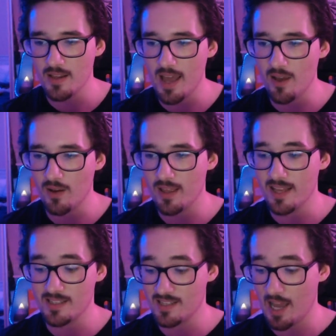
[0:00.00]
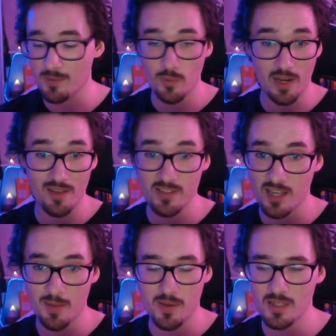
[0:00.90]
Hey Ollie, it's typed. We love a
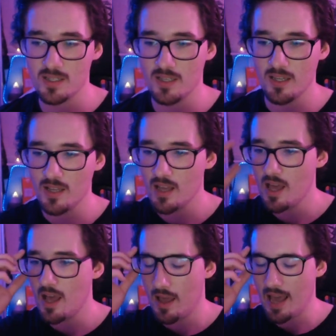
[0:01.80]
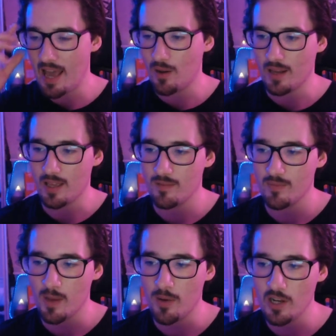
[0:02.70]
typist. Hey Ollie,
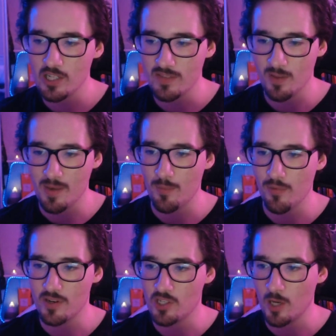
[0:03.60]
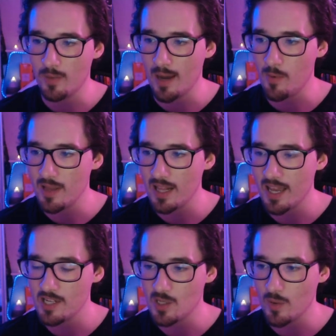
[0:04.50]
apologies for the bad print job. I'm a
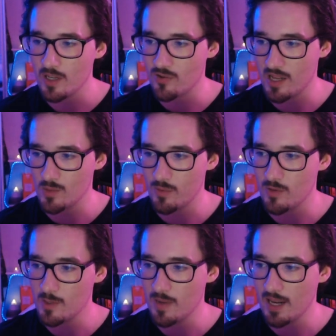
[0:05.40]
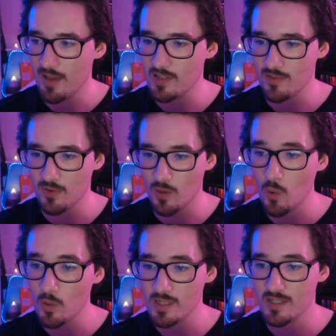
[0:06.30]
middle-aged queer trans woman who's been a leftist for a
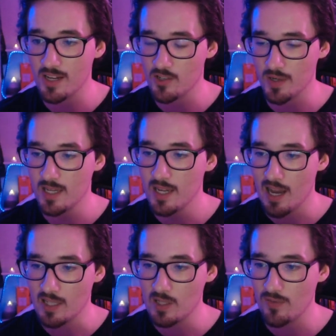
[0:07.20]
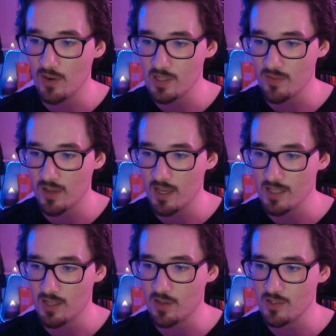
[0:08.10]
quarter century. I took philosophy
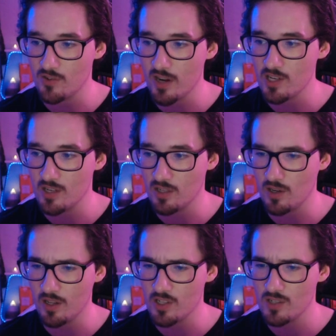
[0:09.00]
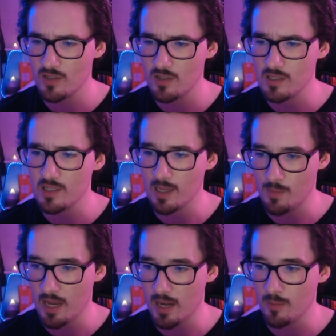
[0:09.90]
as a concentration in college. It's like a
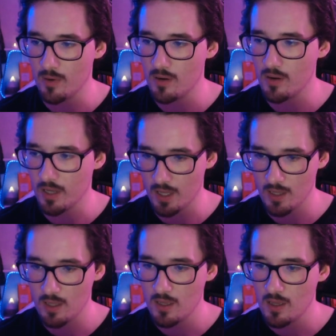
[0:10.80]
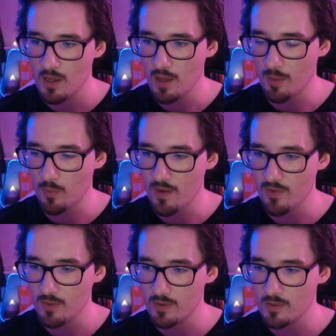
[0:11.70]
minor, but okay. I'm
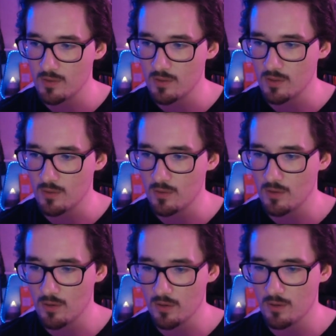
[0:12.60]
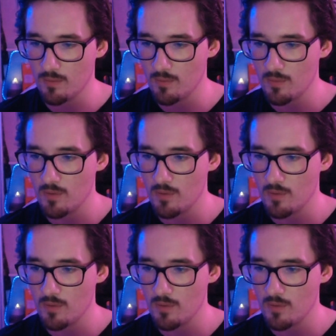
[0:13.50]
grateful to you.